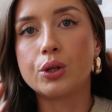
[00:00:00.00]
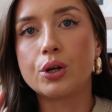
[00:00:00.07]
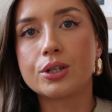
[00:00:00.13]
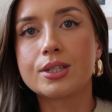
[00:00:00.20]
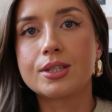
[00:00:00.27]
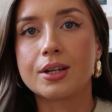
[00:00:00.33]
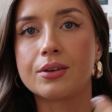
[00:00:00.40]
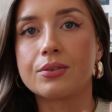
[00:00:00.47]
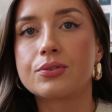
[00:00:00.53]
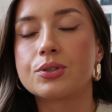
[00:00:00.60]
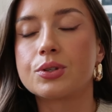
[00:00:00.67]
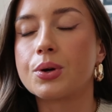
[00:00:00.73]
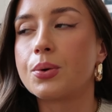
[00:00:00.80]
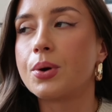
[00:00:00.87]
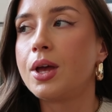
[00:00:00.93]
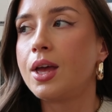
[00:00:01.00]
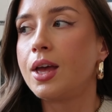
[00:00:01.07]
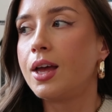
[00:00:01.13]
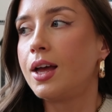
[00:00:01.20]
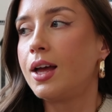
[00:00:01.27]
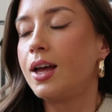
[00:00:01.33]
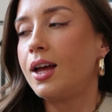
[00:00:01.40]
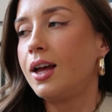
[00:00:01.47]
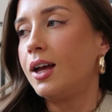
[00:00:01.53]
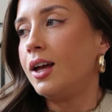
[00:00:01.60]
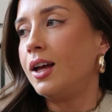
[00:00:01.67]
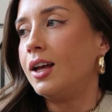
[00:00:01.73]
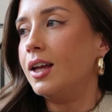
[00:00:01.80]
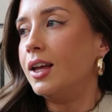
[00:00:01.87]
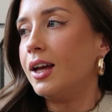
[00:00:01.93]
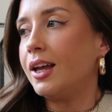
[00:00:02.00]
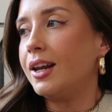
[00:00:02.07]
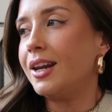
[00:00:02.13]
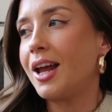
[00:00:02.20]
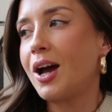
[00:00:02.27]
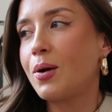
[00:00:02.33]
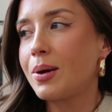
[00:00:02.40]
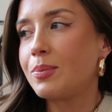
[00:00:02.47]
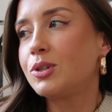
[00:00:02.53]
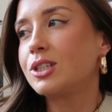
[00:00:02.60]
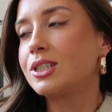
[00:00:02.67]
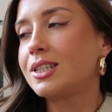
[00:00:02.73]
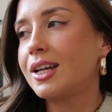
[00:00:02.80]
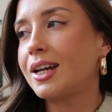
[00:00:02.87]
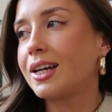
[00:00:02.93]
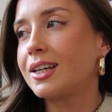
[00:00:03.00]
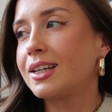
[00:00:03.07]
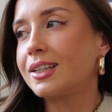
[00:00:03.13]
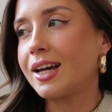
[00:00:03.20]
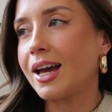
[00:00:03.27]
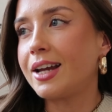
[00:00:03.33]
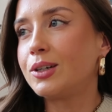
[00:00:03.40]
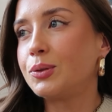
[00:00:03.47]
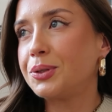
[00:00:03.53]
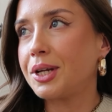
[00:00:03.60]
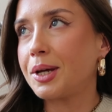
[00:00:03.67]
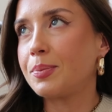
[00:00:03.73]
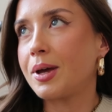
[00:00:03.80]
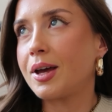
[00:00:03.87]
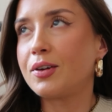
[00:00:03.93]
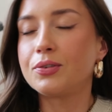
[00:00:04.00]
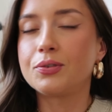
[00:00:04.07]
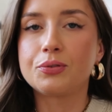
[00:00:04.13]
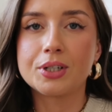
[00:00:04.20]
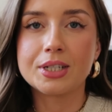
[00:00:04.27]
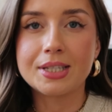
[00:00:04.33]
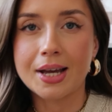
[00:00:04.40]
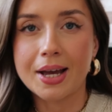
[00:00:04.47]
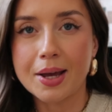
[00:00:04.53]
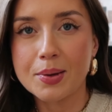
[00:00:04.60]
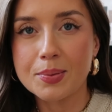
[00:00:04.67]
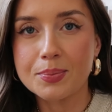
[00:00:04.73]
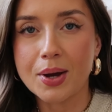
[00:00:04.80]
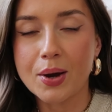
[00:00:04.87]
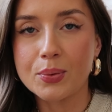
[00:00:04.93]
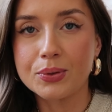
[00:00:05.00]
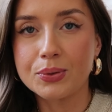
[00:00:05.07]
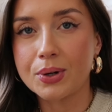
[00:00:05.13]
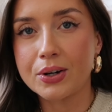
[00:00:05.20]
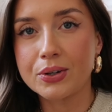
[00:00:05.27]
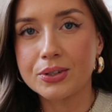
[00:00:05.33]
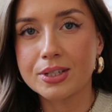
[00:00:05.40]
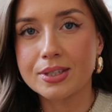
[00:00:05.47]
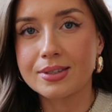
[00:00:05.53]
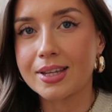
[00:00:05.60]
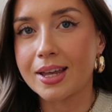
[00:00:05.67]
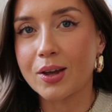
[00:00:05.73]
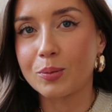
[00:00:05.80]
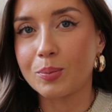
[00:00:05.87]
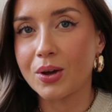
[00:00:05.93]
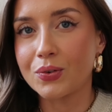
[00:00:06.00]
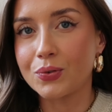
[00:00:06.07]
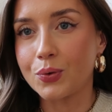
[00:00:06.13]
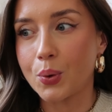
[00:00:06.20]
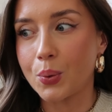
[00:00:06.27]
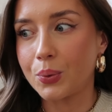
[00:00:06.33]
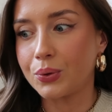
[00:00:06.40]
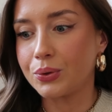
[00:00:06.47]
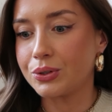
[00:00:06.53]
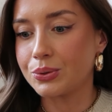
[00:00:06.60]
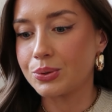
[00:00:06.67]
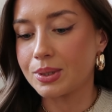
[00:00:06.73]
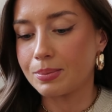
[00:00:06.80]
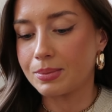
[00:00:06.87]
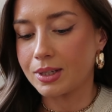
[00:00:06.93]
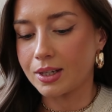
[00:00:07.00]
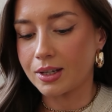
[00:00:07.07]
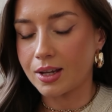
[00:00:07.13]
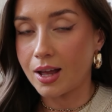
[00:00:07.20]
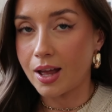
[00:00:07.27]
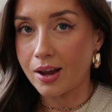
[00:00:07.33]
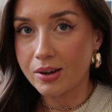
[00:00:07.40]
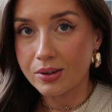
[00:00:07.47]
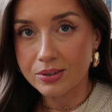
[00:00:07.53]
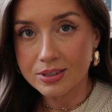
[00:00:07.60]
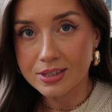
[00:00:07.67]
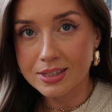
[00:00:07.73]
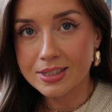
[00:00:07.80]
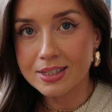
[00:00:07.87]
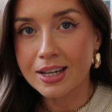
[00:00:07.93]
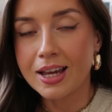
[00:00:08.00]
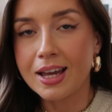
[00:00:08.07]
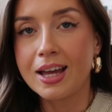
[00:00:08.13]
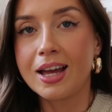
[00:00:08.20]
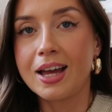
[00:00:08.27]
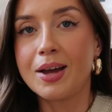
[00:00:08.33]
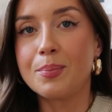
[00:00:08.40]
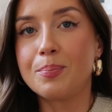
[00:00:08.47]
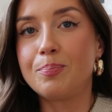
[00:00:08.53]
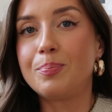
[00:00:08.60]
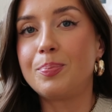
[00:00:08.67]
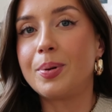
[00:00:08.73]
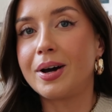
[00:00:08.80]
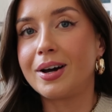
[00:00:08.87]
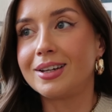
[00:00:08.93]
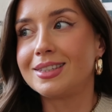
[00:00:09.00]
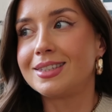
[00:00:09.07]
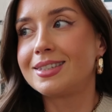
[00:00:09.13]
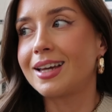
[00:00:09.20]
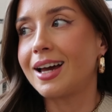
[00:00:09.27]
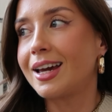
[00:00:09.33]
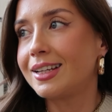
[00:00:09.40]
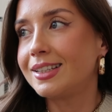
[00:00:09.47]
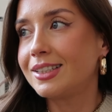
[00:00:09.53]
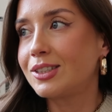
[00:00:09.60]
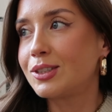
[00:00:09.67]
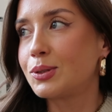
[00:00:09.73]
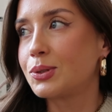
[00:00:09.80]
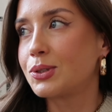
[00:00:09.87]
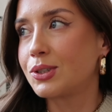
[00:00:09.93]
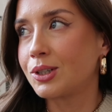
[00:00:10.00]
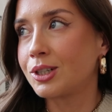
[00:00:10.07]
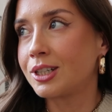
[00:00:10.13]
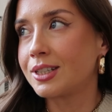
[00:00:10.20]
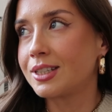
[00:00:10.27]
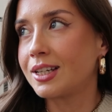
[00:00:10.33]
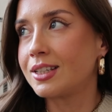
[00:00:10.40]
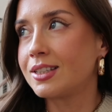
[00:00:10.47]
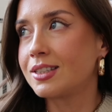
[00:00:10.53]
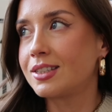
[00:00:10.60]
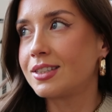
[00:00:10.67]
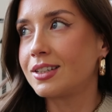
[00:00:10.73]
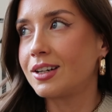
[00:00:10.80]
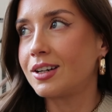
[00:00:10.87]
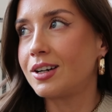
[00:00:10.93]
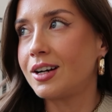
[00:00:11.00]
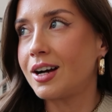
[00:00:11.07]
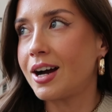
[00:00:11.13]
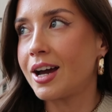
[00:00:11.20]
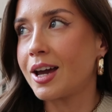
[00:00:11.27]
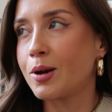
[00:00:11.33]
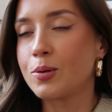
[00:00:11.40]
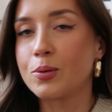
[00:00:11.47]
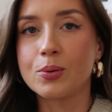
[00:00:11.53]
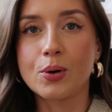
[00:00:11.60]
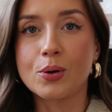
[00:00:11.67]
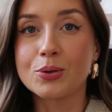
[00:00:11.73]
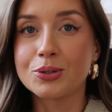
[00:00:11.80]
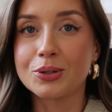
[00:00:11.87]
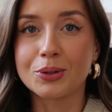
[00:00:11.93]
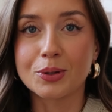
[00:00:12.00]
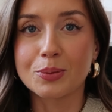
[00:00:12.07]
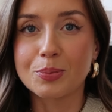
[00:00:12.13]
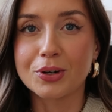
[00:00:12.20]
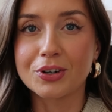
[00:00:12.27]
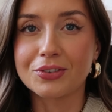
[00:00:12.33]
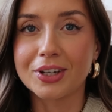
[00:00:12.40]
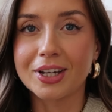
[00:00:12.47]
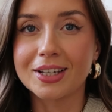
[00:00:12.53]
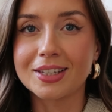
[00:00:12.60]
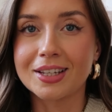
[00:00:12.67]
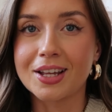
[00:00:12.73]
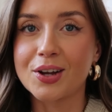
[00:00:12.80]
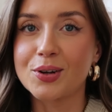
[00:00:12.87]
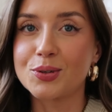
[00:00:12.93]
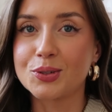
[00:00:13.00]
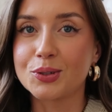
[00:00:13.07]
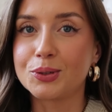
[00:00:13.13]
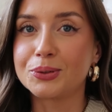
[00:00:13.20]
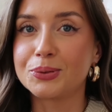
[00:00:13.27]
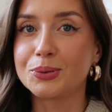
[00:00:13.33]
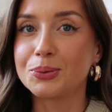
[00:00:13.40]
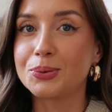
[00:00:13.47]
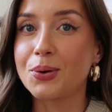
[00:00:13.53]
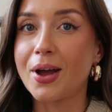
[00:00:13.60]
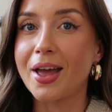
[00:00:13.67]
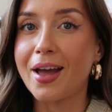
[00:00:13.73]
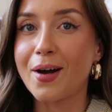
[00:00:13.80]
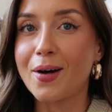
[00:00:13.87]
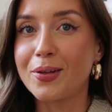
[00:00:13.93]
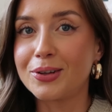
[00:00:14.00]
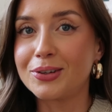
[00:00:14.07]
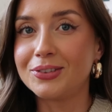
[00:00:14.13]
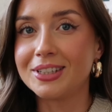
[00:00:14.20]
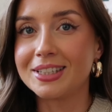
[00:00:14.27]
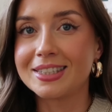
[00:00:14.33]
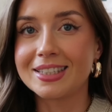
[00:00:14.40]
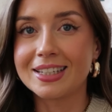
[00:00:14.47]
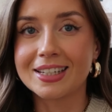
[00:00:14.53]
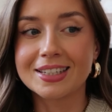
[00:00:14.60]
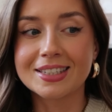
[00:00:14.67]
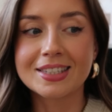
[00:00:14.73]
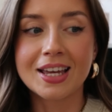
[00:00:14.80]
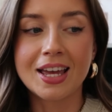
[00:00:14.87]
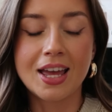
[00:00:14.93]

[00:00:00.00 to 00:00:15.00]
law stuff so now I'm just like kind of when I have free time I would rather stay on my phone or do something else but I need to start and I am also not perfect and I also don't do all of these things